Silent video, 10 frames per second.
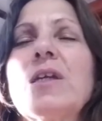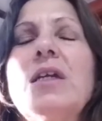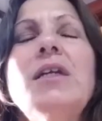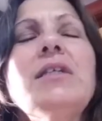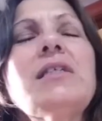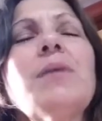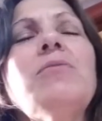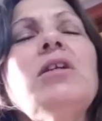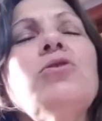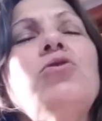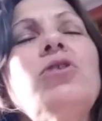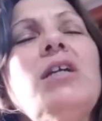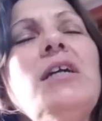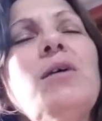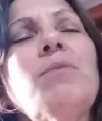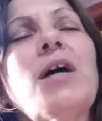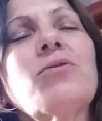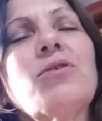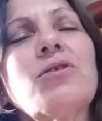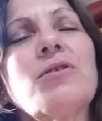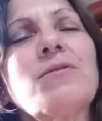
It is something to think about.